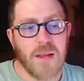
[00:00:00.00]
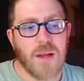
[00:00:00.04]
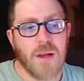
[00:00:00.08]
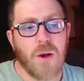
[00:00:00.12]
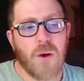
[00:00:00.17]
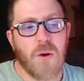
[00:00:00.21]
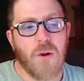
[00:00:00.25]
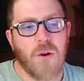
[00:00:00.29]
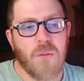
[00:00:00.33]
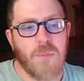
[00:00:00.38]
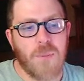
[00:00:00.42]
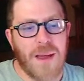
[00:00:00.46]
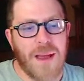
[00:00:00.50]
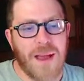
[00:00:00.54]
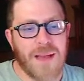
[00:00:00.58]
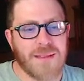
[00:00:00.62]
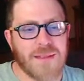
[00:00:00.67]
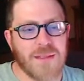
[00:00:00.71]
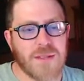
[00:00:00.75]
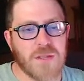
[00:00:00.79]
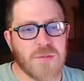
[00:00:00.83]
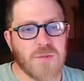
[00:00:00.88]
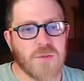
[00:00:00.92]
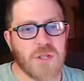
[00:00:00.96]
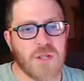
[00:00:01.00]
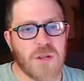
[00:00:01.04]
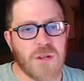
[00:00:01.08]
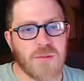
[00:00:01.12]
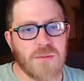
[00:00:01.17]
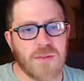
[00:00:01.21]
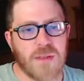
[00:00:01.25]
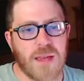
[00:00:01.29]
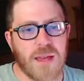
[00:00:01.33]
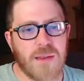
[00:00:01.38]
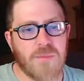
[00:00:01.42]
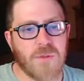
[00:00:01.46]
All pandas were
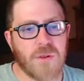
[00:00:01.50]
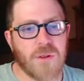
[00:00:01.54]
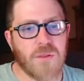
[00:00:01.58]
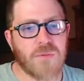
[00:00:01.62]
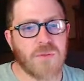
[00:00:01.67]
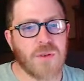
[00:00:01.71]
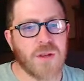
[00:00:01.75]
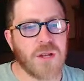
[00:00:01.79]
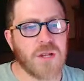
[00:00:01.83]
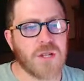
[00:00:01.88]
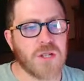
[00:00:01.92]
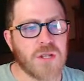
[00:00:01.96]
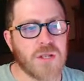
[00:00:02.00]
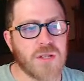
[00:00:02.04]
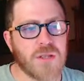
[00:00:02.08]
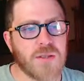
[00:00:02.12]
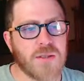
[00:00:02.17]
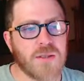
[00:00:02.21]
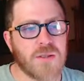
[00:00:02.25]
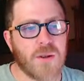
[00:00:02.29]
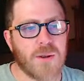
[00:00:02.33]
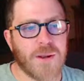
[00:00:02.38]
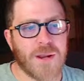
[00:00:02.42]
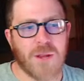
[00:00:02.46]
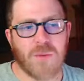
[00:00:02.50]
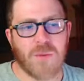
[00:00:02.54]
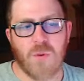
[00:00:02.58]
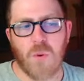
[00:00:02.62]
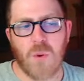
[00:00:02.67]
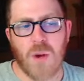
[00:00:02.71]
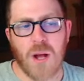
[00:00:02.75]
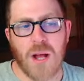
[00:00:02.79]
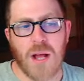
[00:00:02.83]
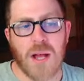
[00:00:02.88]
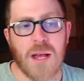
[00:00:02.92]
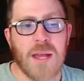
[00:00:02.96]
shown to have an aversion to tonic
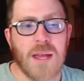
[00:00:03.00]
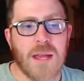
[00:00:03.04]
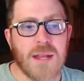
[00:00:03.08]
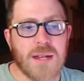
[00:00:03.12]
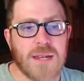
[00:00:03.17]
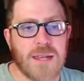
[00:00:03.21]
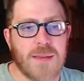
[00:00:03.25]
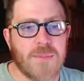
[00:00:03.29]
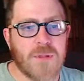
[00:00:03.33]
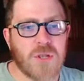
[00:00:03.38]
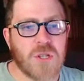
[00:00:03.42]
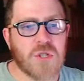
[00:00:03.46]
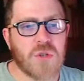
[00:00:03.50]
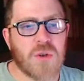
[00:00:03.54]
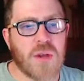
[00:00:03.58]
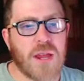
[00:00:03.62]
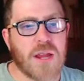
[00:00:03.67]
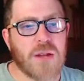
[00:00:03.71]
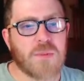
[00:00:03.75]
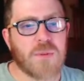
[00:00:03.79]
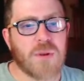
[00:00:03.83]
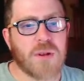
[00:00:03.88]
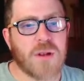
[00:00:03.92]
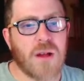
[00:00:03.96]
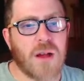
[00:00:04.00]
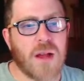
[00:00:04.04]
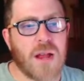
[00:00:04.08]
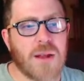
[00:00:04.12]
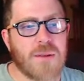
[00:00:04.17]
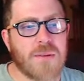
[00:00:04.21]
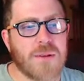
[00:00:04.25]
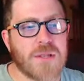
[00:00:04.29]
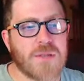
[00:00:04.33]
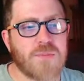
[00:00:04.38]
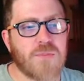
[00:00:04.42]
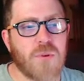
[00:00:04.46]
water, demonstrated when
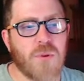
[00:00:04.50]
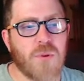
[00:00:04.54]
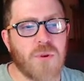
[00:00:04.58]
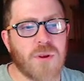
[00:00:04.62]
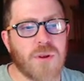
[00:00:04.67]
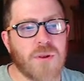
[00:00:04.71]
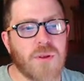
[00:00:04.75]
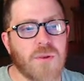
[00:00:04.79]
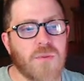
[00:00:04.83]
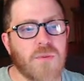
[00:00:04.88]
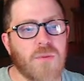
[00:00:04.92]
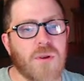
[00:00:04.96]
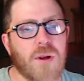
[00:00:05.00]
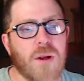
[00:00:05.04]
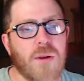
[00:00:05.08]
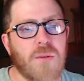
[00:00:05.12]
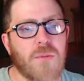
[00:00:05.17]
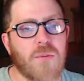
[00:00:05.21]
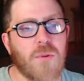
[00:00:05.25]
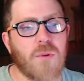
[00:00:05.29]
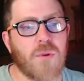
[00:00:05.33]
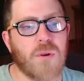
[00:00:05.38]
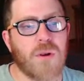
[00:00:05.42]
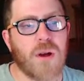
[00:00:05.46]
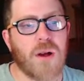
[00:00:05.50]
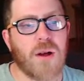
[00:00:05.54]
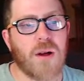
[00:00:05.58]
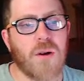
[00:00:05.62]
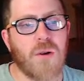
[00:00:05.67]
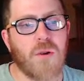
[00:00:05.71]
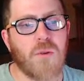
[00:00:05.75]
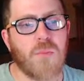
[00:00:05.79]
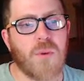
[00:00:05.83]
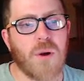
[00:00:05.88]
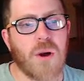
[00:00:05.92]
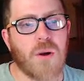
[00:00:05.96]
Iris poured a
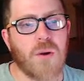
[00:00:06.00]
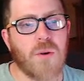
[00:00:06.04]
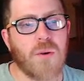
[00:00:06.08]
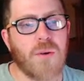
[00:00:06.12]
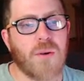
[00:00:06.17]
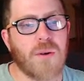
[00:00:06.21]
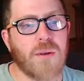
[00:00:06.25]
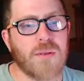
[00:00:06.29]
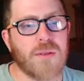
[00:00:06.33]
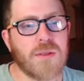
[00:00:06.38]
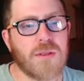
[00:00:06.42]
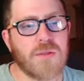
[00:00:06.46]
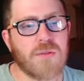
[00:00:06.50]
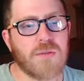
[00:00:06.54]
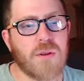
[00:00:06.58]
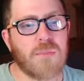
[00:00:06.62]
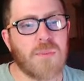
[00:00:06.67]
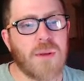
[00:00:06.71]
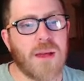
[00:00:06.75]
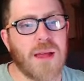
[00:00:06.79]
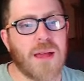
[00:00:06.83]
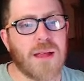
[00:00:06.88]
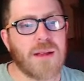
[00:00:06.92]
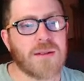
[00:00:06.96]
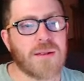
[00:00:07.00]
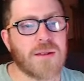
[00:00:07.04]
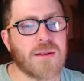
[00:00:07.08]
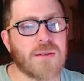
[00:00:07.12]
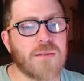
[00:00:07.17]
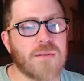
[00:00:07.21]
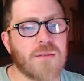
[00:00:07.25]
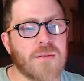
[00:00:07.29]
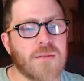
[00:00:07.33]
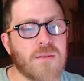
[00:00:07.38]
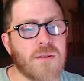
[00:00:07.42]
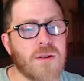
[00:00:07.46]
whole bottle onto a
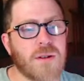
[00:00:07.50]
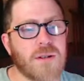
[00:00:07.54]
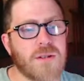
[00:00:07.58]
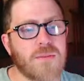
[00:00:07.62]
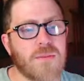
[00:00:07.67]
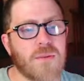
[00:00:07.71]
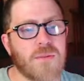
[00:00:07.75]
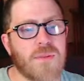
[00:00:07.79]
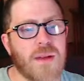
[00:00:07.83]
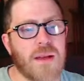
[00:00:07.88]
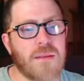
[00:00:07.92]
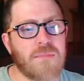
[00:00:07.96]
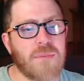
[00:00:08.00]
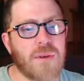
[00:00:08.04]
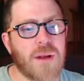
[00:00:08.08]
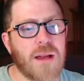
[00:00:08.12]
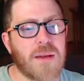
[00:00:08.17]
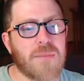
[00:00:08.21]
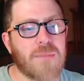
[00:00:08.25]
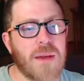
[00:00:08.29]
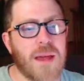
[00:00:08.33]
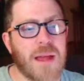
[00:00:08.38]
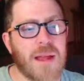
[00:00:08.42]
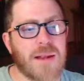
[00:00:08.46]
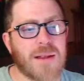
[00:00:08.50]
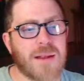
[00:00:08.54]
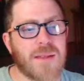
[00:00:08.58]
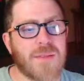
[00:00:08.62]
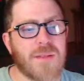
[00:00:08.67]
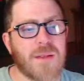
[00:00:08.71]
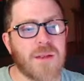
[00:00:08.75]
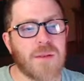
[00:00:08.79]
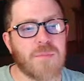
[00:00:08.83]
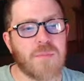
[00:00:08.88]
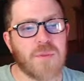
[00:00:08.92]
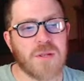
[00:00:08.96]
vampire panda
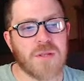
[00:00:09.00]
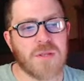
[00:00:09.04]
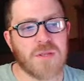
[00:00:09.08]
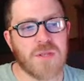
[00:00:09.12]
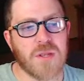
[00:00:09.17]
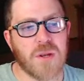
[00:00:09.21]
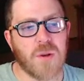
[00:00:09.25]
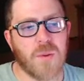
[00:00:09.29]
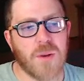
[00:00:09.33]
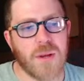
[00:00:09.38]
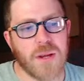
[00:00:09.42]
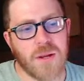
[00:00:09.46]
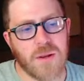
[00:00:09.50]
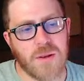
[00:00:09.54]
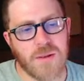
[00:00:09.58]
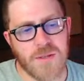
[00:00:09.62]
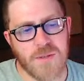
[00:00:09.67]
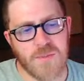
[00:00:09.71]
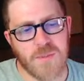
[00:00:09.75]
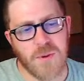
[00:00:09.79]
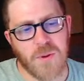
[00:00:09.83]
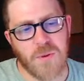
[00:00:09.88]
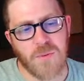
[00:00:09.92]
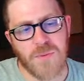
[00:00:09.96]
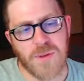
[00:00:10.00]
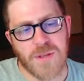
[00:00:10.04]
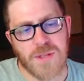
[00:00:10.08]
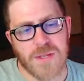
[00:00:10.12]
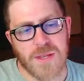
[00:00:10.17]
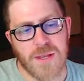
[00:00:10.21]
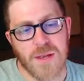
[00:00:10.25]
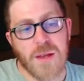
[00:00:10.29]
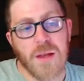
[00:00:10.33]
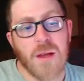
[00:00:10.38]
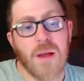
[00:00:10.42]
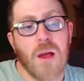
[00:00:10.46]
that had been assaulting hospital
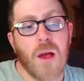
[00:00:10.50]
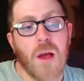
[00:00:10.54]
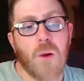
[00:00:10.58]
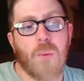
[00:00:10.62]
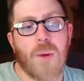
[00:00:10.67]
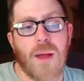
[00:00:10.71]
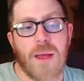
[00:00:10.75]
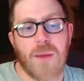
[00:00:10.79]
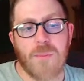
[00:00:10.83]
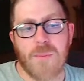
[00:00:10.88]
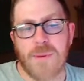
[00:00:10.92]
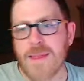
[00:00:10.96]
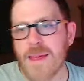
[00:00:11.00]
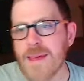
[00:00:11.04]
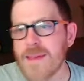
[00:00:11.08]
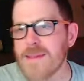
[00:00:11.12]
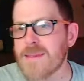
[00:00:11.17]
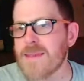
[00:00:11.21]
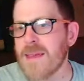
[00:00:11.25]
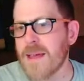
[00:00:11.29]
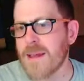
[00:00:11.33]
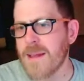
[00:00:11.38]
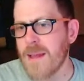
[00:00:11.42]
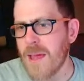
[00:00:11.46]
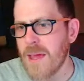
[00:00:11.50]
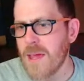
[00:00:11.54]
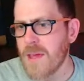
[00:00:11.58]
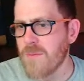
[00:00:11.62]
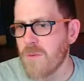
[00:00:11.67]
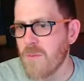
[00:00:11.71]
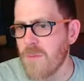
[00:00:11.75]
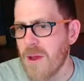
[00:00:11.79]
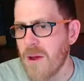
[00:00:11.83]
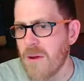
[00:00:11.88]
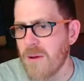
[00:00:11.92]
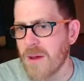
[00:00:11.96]
visit. Wait, when they say Native
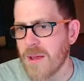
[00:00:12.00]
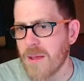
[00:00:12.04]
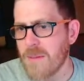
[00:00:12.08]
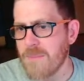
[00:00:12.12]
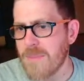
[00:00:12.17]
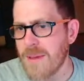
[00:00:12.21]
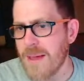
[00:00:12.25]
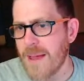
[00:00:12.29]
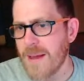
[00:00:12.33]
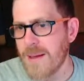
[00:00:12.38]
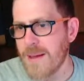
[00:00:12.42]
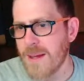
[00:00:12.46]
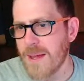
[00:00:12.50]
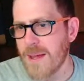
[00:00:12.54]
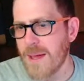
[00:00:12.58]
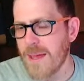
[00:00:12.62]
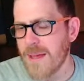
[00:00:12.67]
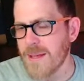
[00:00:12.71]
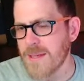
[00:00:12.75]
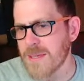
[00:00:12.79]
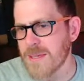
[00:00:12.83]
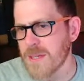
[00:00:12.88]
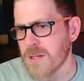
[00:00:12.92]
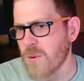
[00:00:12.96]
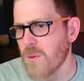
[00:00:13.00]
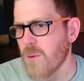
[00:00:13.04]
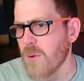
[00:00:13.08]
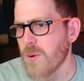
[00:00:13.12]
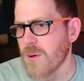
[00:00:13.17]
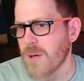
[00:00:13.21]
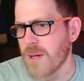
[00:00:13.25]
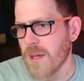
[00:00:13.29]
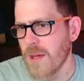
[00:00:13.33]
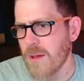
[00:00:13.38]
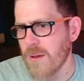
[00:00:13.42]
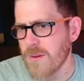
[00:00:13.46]
American Panda, it's an
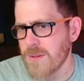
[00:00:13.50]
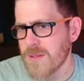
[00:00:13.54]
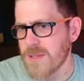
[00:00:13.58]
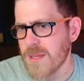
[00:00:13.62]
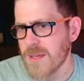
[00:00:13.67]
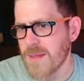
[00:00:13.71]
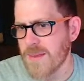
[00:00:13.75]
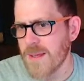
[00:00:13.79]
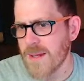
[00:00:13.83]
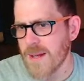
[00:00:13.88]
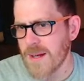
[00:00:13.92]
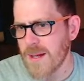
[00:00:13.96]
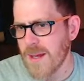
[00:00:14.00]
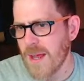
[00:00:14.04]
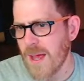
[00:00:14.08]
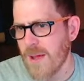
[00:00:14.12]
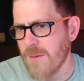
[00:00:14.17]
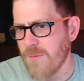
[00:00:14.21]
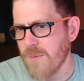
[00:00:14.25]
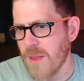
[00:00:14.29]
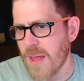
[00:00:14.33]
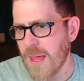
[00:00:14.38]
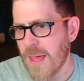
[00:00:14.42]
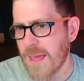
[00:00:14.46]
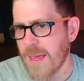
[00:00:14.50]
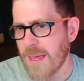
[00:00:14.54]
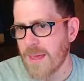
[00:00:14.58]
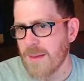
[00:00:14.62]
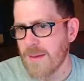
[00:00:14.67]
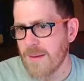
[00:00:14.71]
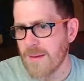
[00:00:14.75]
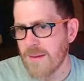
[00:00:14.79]
audio, so they didn't have like